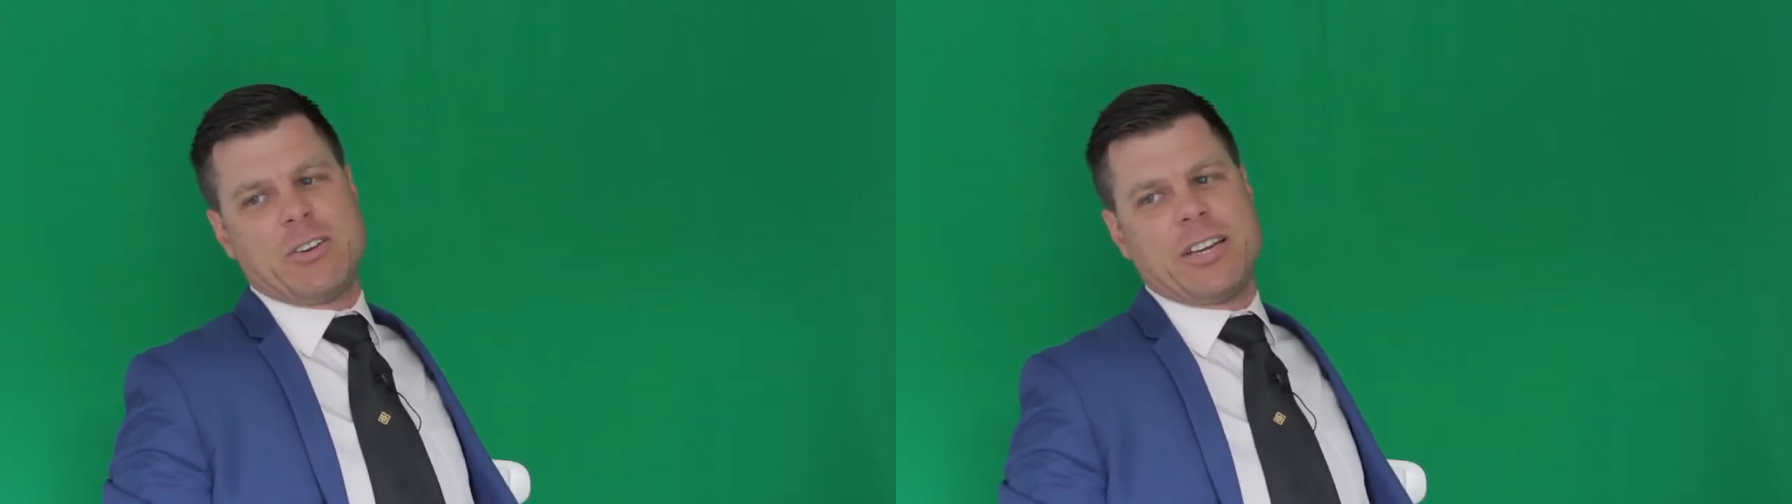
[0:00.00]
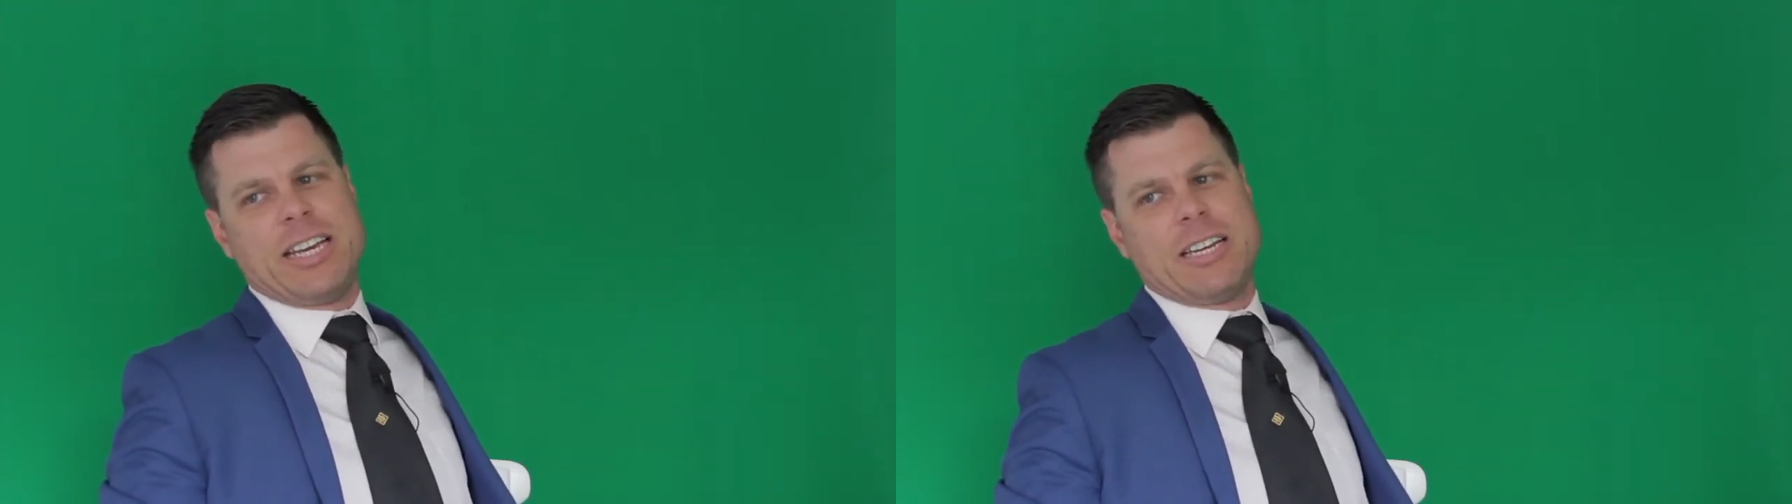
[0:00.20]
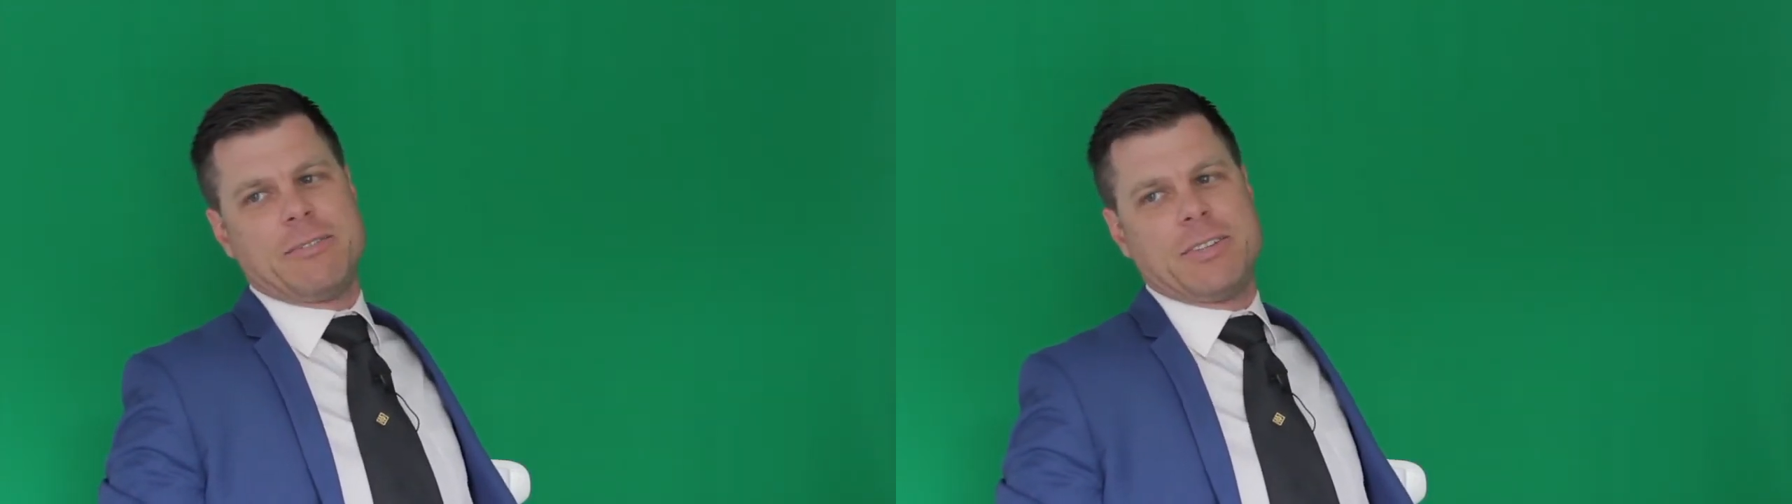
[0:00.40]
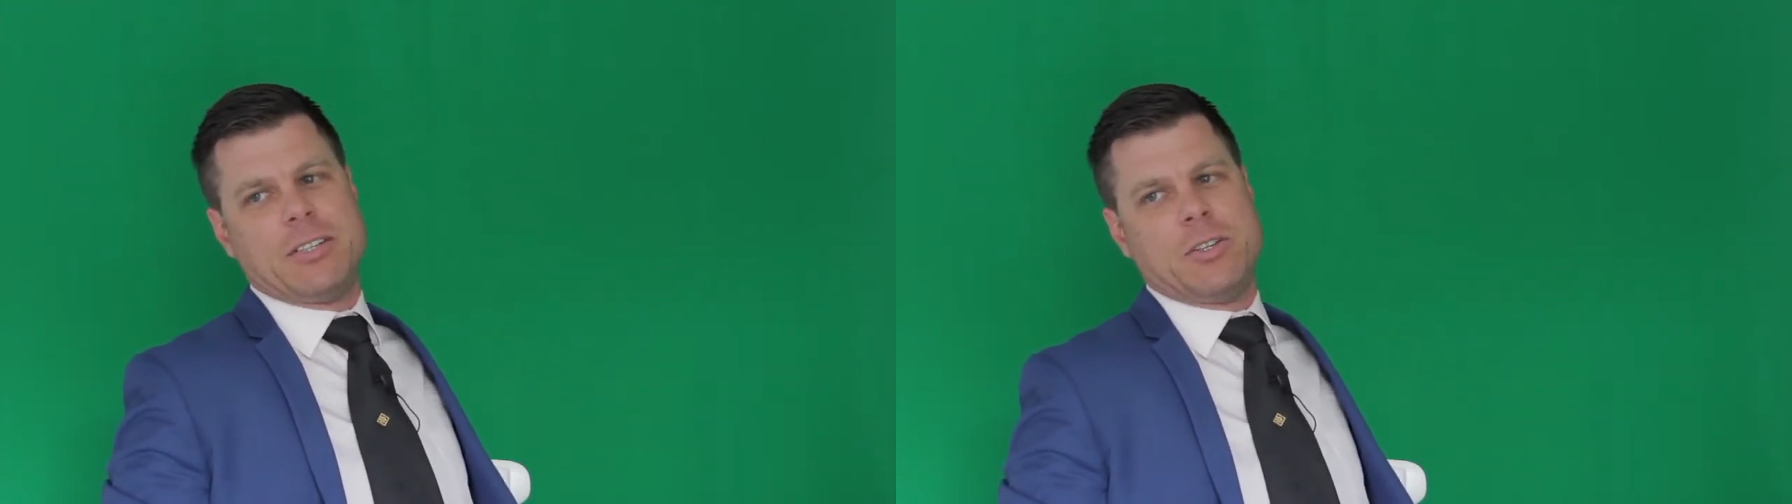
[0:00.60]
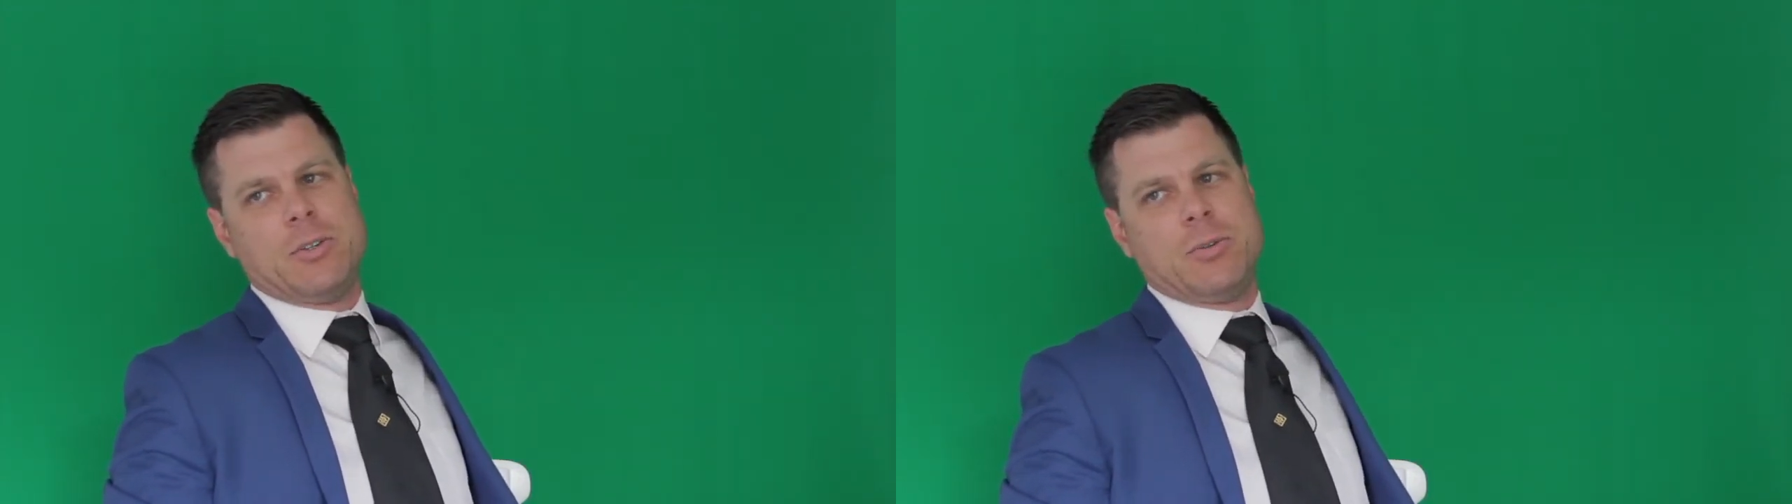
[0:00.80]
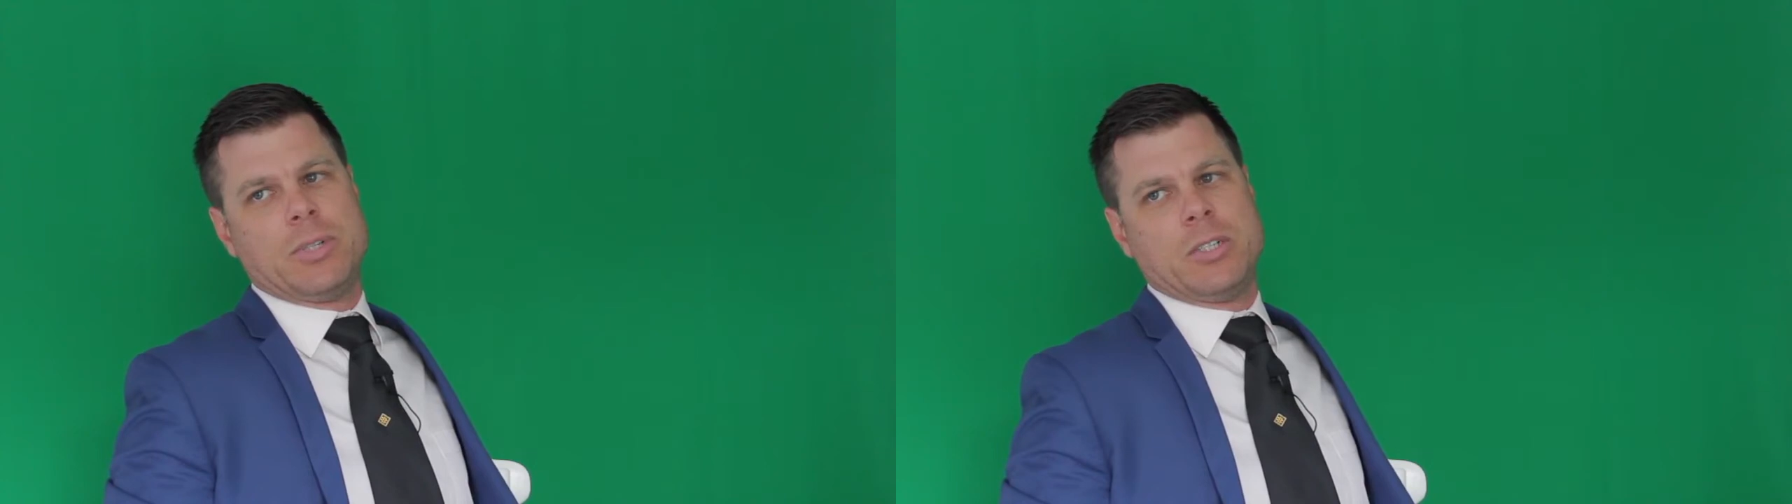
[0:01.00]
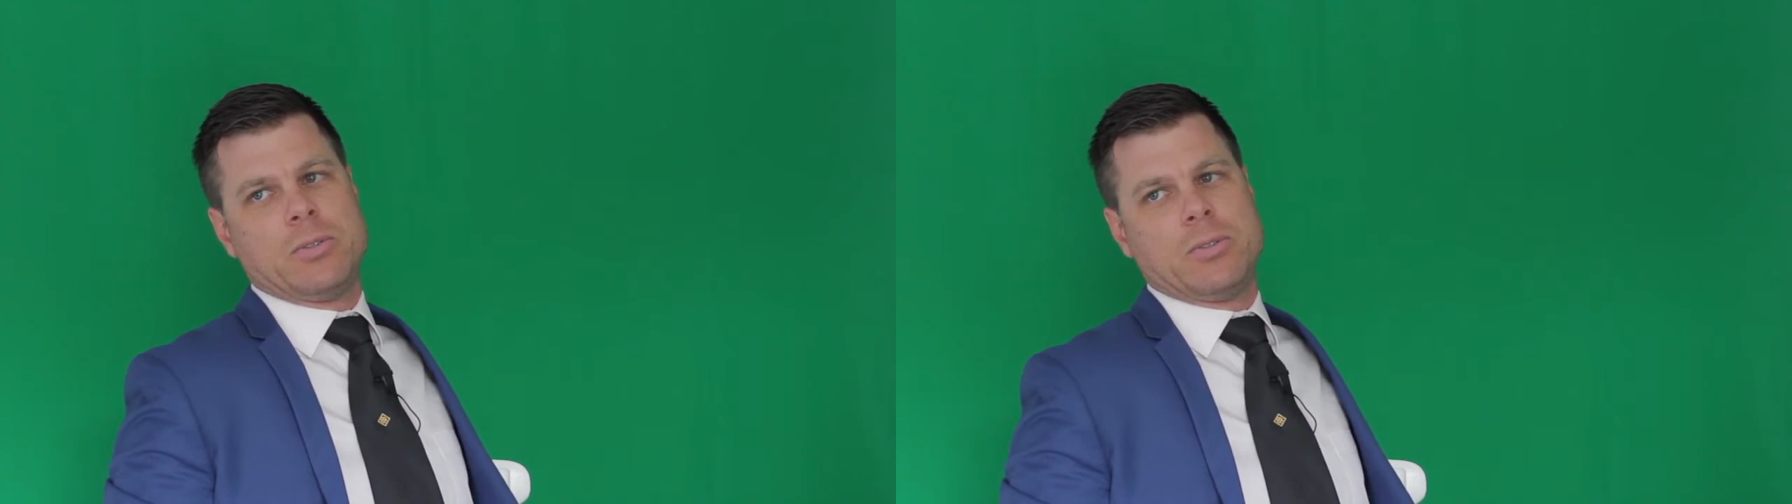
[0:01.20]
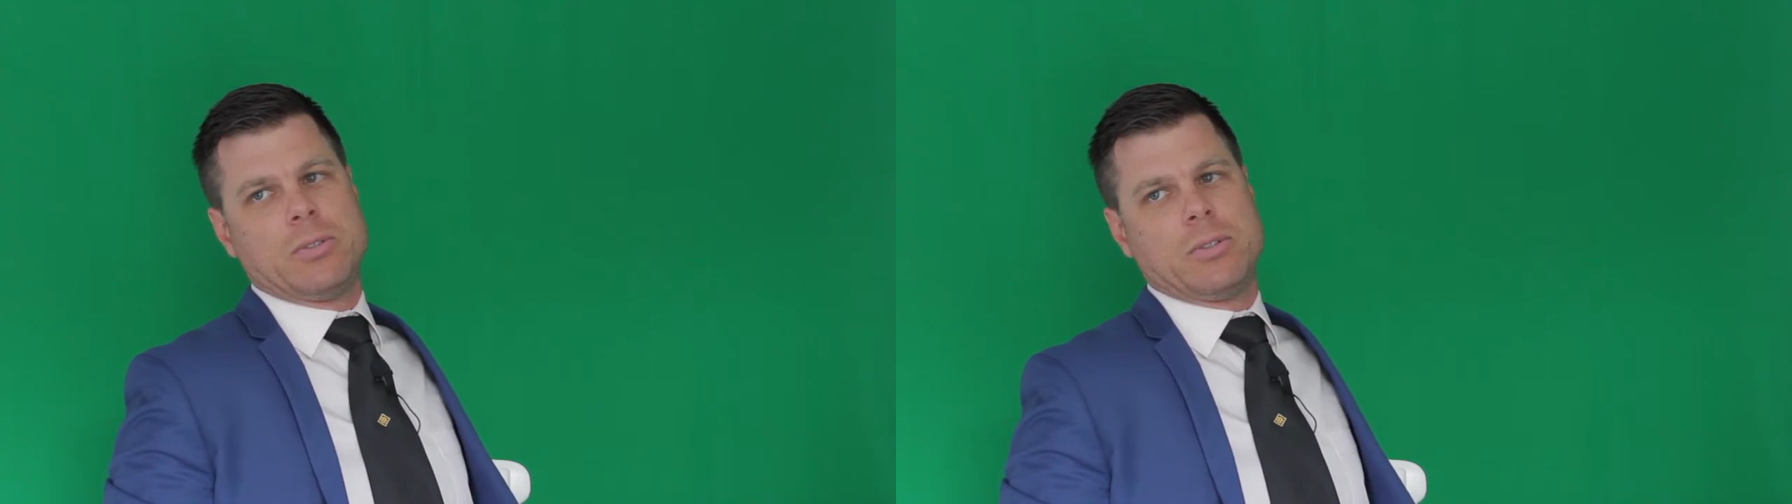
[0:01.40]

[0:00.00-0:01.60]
looking out for you and all.